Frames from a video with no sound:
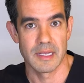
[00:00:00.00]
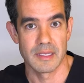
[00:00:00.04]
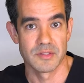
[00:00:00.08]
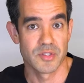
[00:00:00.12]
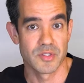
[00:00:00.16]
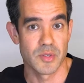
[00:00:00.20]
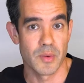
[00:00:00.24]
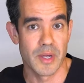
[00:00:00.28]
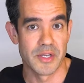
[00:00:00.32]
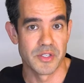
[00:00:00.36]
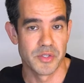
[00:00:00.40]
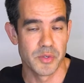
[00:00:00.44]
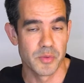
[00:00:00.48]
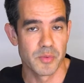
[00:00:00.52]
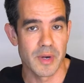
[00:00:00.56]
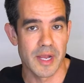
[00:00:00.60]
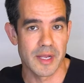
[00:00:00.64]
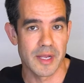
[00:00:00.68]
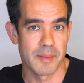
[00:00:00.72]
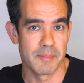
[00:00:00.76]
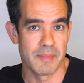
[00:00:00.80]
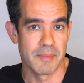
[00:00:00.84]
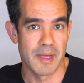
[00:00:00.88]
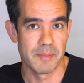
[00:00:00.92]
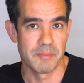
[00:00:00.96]
And so I do
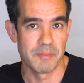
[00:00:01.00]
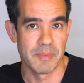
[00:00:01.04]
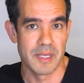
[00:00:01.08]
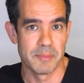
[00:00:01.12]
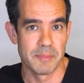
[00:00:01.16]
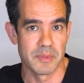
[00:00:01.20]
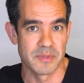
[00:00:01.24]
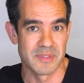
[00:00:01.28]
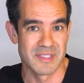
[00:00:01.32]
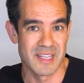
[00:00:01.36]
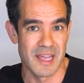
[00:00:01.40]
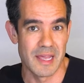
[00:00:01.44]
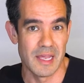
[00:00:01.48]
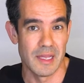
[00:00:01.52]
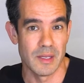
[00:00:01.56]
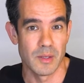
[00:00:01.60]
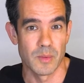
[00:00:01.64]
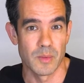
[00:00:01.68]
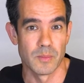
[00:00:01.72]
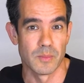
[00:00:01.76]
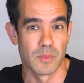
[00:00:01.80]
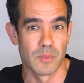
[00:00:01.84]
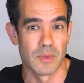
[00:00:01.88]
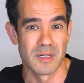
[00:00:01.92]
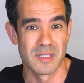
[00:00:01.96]
recommend people take
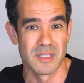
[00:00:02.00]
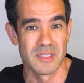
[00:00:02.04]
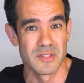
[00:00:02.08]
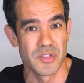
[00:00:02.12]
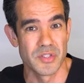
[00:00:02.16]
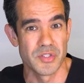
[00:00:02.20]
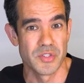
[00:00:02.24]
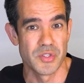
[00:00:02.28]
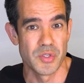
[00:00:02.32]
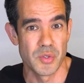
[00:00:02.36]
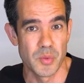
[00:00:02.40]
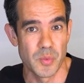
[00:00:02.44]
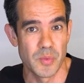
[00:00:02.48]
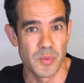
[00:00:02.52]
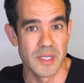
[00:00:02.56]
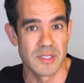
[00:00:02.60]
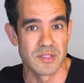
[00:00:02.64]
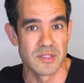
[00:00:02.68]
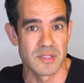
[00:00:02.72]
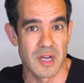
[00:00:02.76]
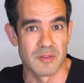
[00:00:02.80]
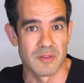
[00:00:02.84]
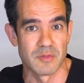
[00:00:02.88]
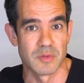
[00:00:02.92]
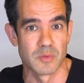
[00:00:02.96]
1 to 2
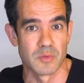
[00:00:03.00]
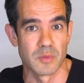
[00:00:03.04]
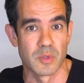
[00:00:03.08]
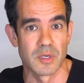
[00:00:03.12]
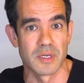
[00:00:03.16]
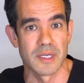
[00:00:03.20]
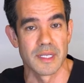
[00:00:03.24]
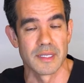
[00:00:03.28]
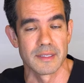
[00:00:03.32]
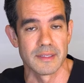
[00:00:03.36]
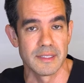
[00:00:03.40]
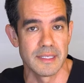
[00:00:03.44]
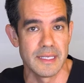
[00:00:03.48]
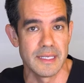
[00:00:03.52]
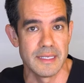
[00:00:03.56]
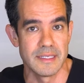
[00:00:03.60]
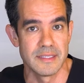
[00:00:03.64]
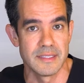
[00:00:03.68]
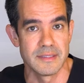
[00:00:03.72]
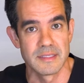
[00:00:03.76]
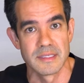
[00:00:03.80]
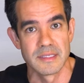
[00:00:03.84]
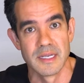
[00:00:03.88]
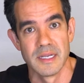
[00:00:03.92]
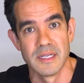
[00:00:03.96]
weeks off of work at
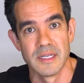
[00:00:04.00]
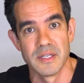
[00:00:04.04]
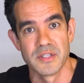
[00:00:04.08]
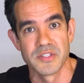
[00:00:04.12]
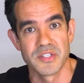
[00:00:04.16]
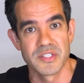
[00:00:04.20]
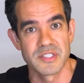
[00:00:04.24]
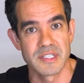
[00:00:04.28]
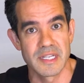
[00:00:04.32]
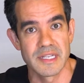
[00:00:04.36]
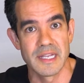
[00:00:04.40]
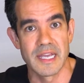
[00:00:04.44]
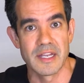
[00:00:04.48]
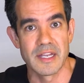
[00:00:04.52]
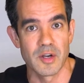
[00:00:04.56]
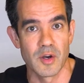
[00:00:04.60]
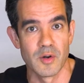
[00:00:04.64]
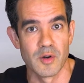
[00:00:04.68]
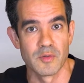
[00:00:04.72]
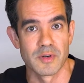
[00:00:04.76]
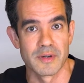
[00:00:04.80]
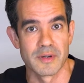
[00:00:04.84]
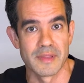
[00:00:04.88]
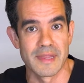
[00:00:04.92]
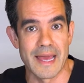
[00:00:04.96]
least, just to get
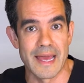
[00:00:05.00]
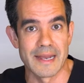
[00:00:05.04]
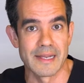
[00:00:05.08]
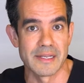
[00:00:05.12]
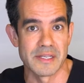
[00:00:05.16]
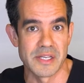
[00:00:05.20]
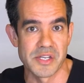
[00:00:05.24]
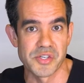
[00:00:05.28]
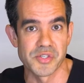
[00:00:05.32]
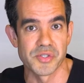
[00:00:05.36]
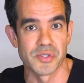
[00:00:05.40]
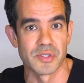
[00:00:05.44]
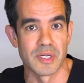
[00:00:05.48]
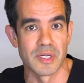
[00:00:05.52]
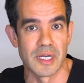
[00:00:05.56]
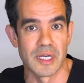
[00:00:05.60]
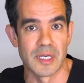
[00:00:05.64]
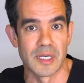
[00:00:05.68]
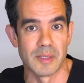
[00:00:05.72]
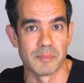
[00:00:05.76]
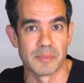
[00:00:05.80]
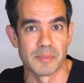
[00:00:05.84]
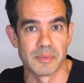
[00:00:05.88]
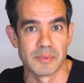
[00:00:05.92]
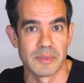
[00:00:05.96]
over that initial hump.